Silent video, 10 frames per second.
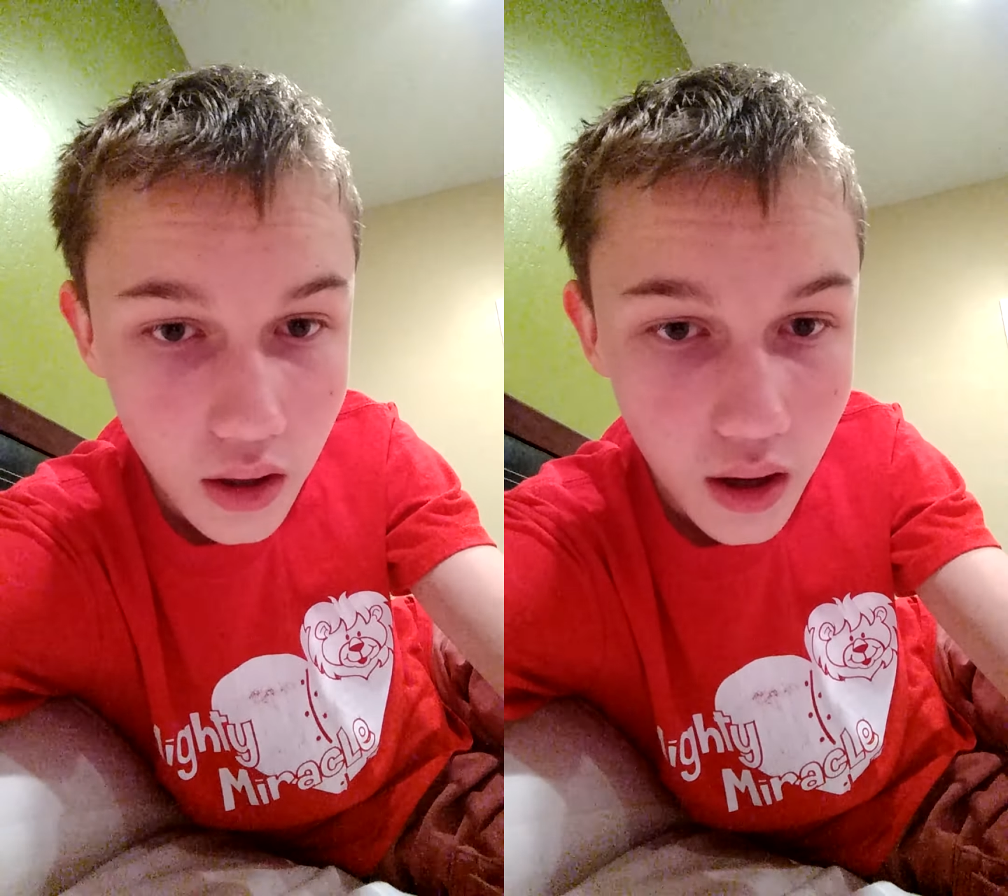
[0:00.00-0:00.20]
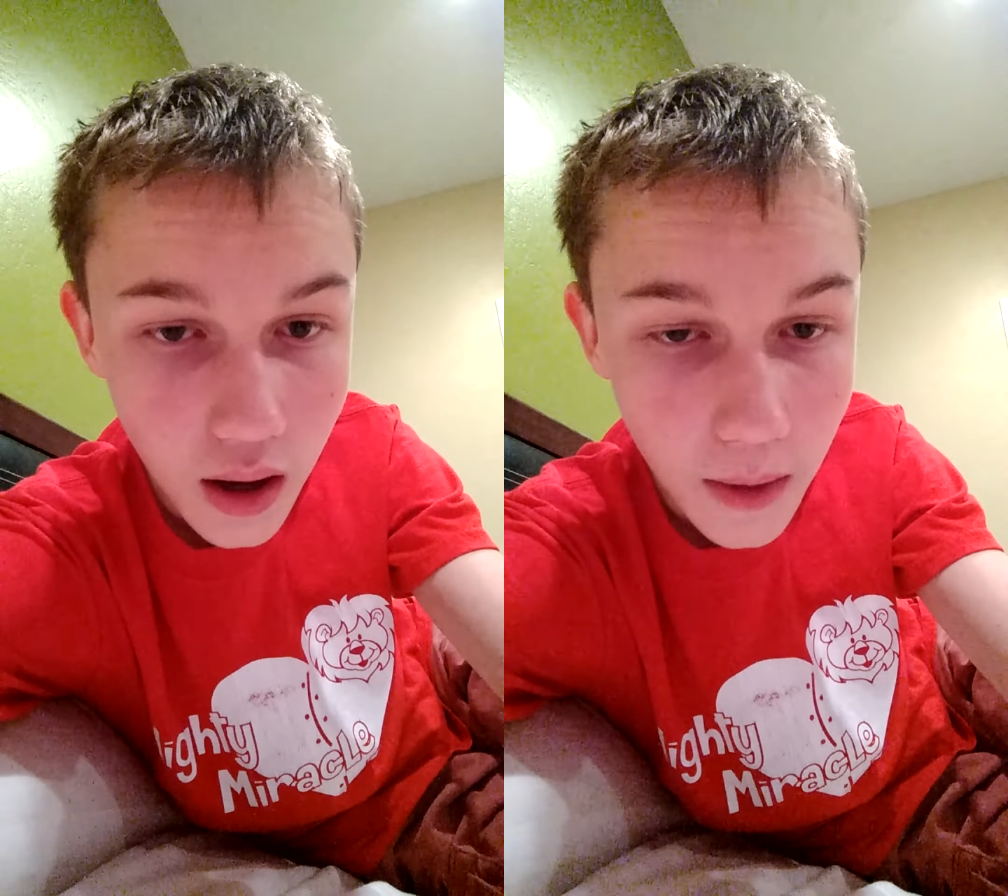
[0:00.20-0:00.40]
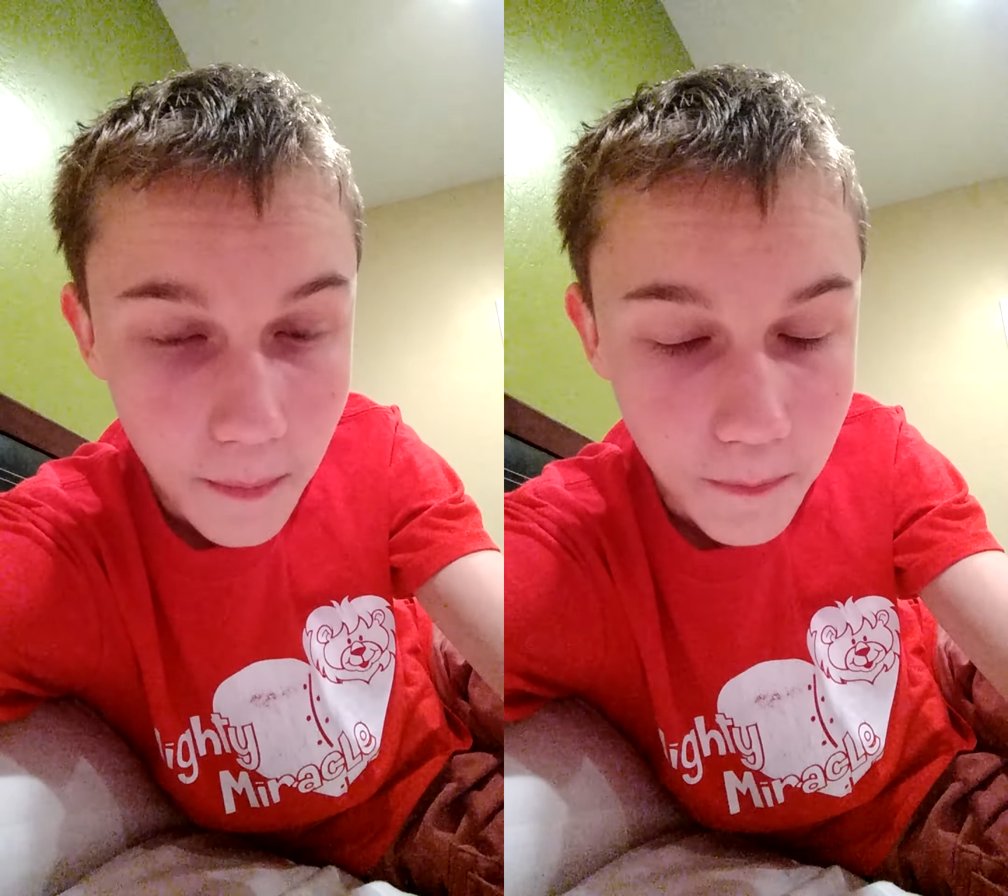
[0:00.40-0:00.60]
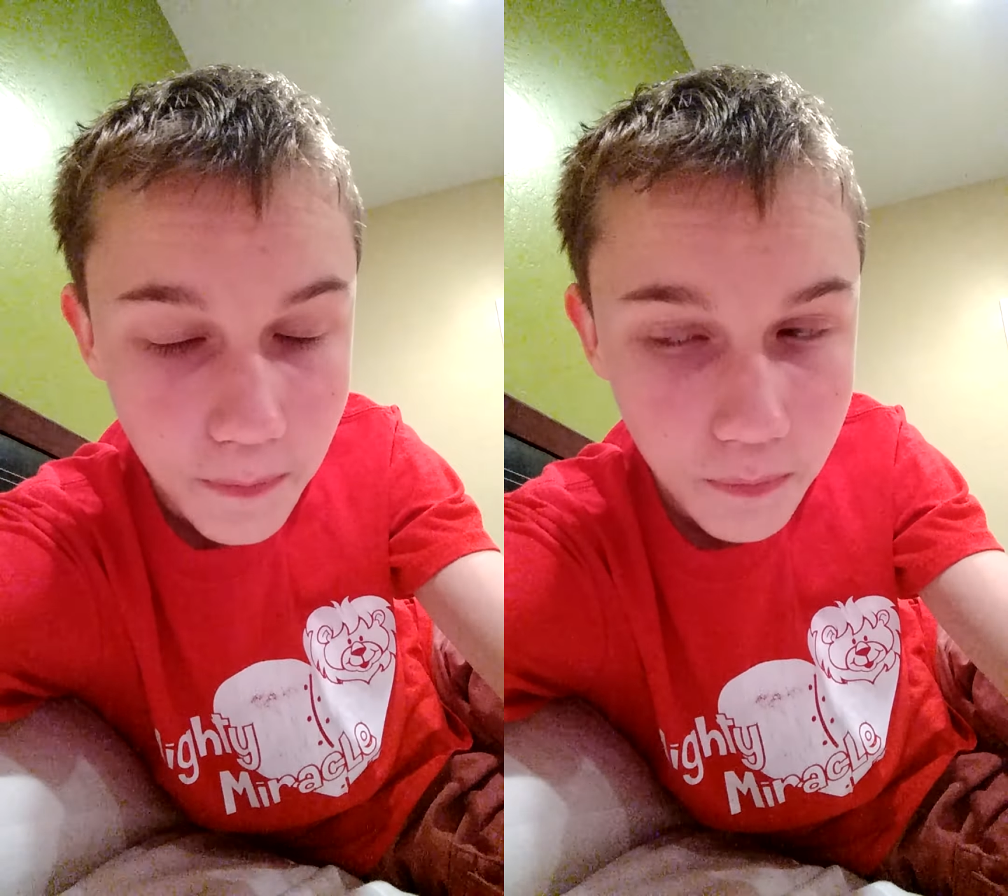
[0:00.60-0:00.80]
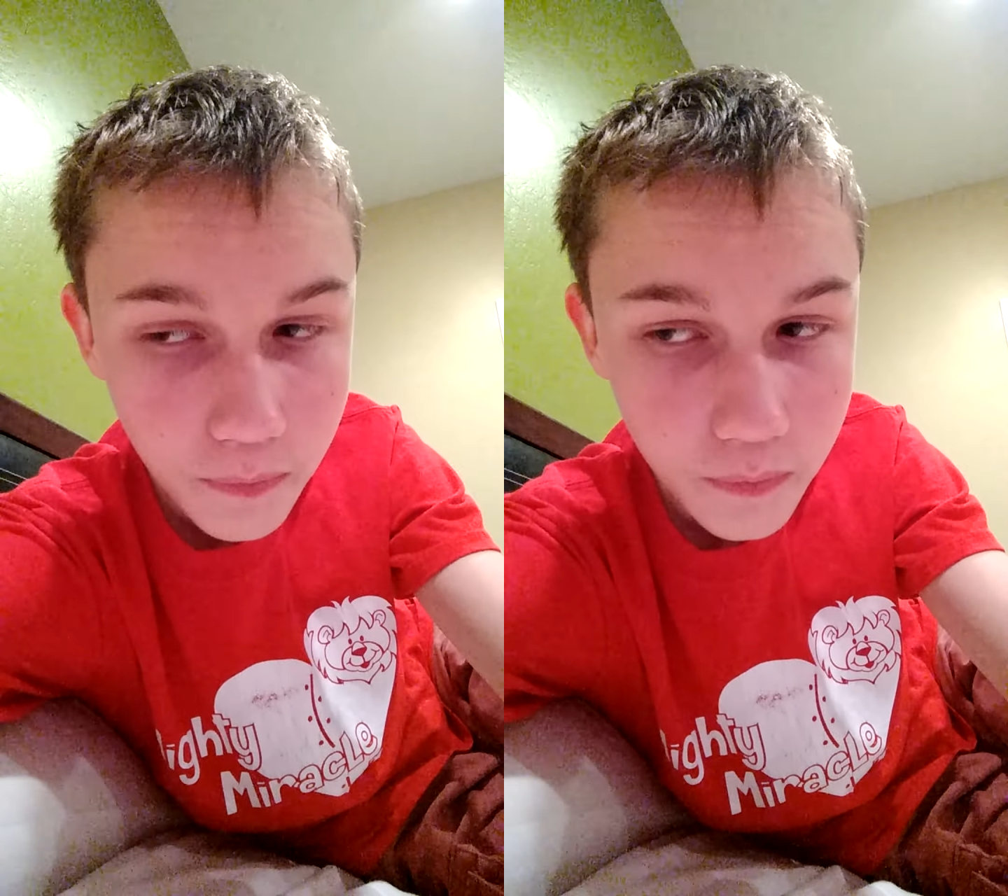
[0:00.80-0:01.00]
Um,
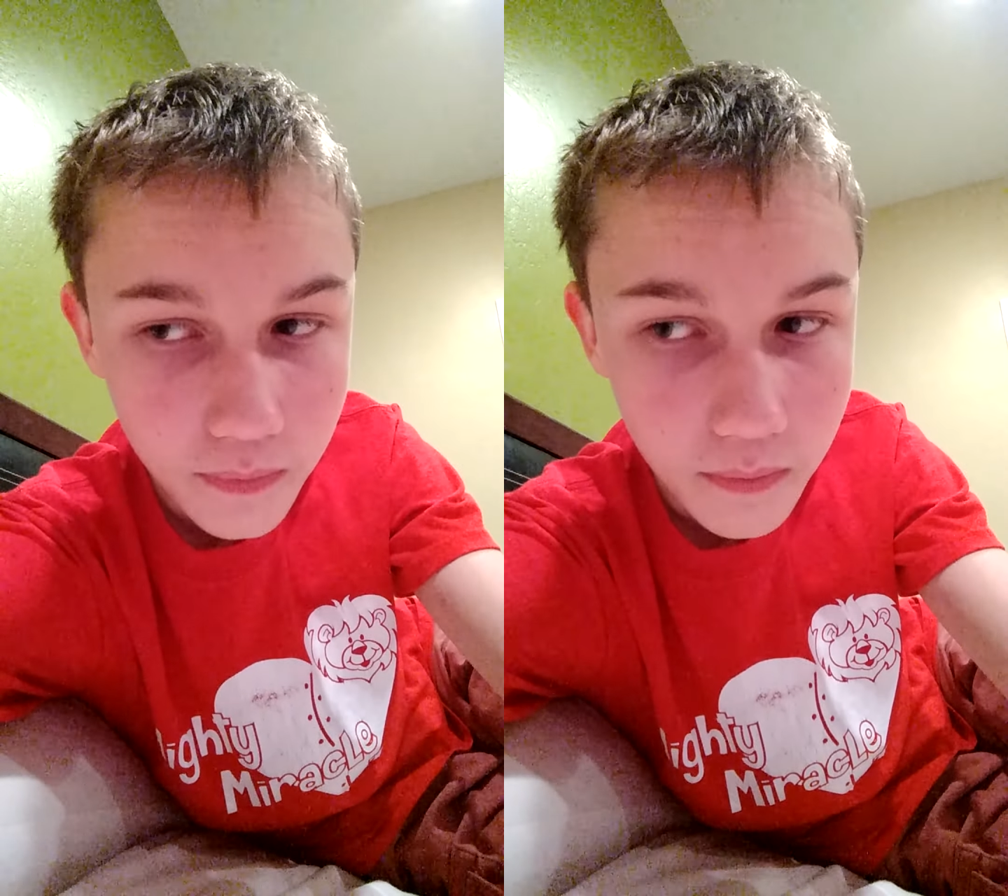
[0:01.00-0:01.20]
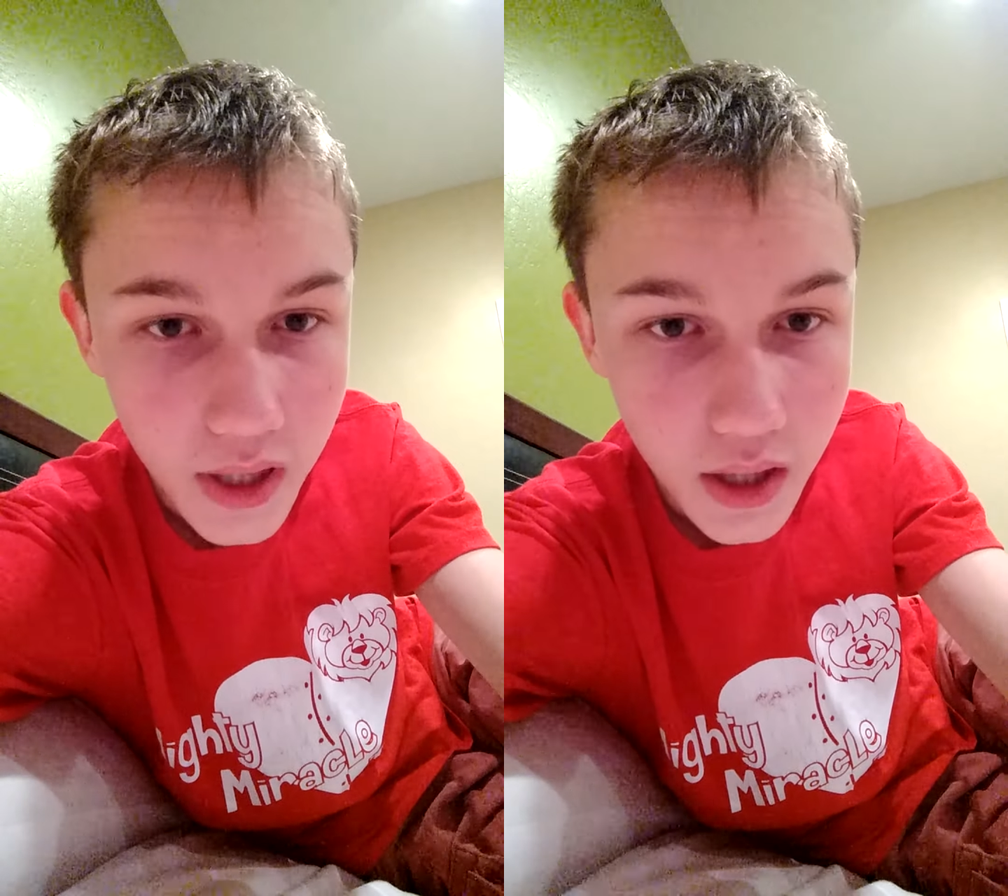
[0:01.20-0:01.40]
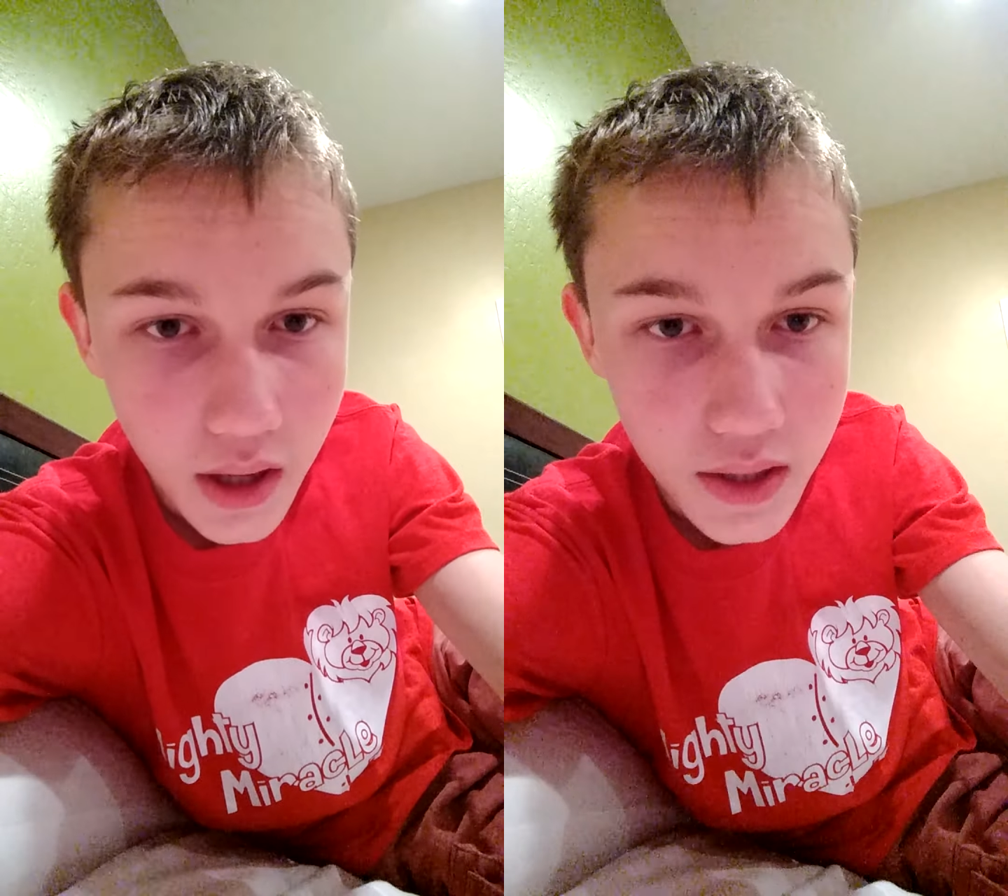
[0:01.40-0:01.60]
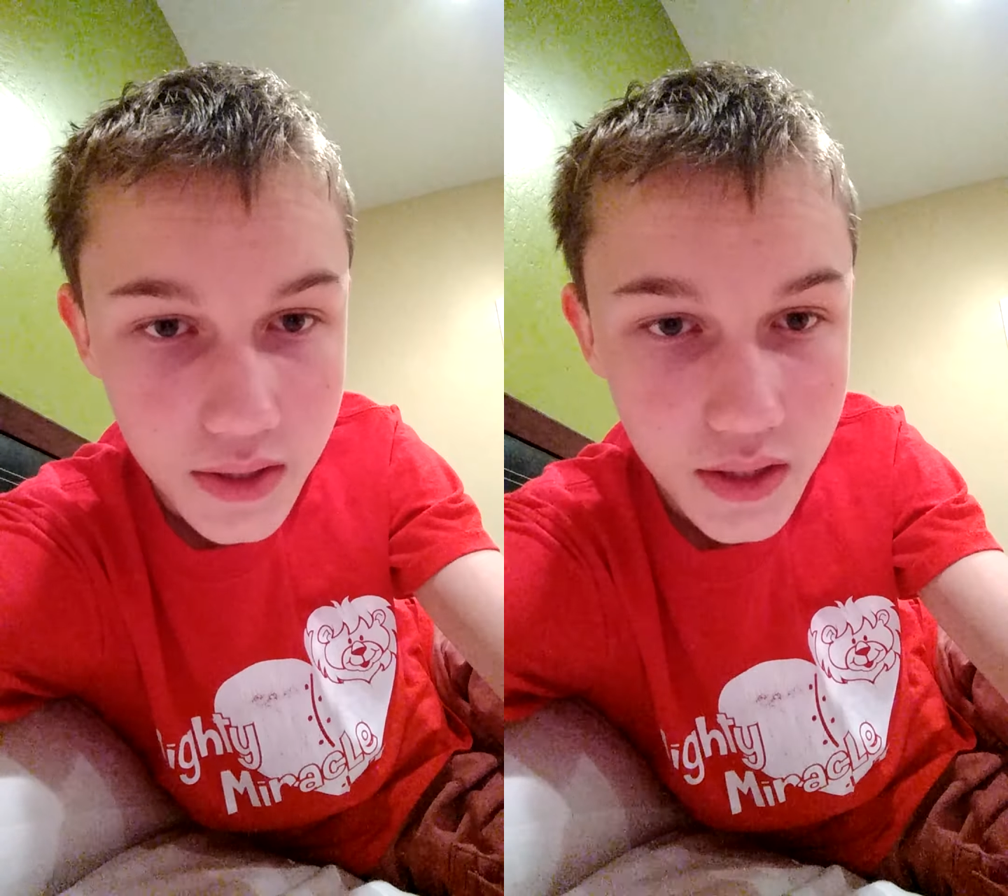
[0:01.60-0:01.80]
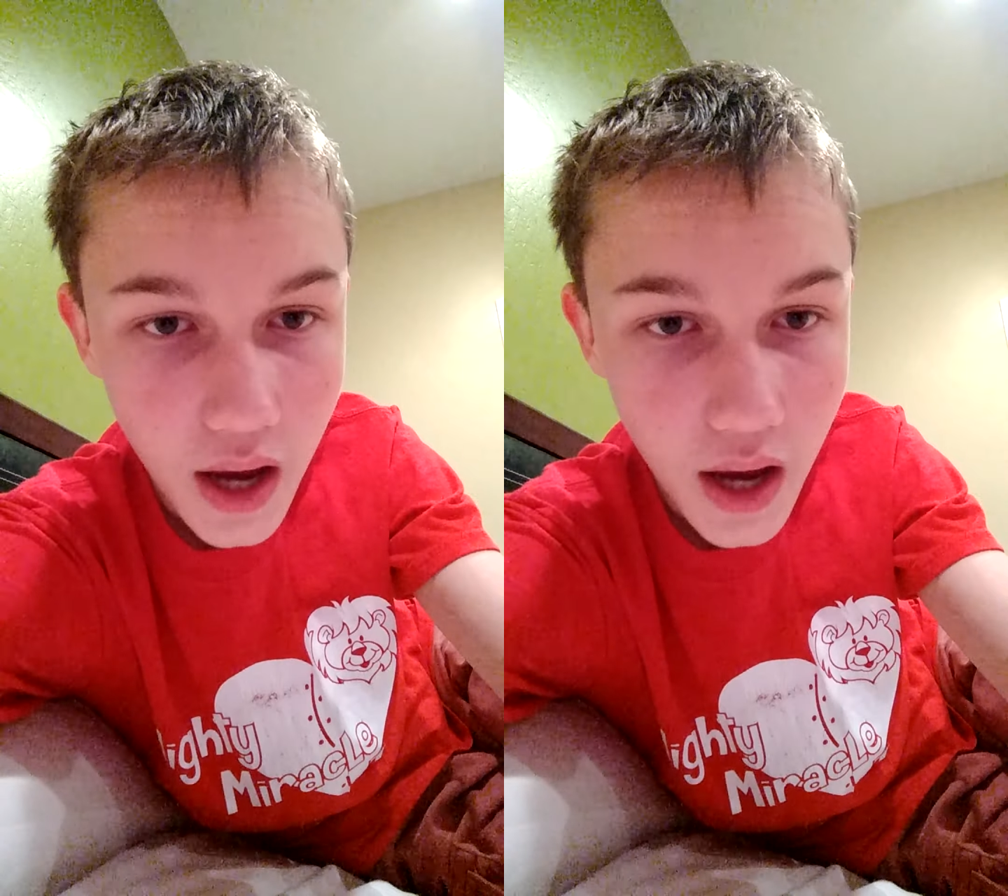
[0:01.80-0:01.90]
because